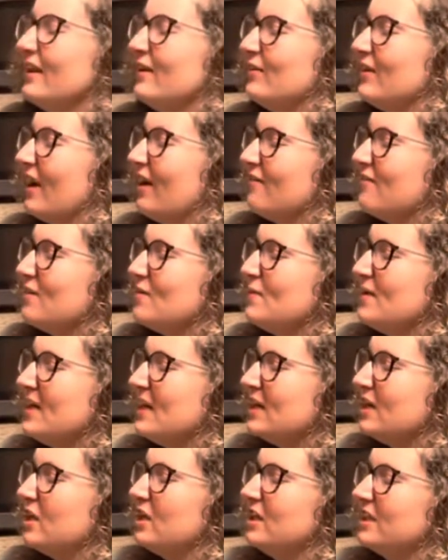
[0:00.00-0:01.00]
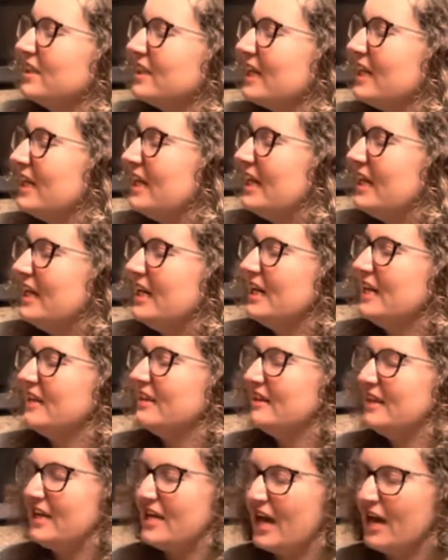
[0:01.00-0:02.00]
we have the meat cooked in
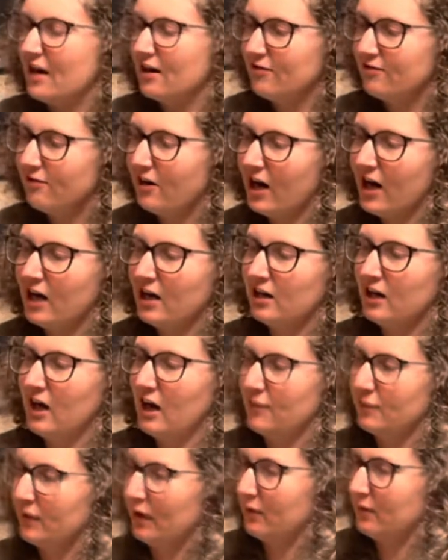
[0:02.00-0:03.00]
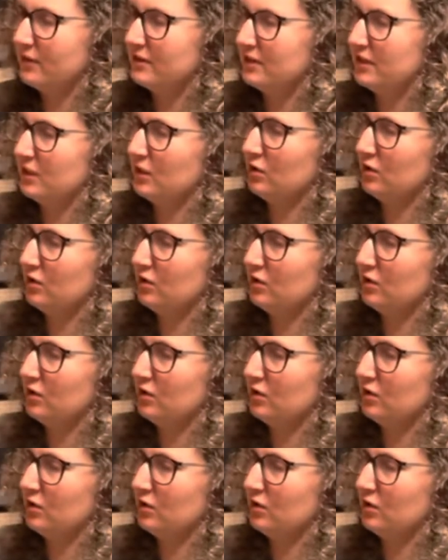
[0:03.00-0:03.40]
the air fryer, I'm going to,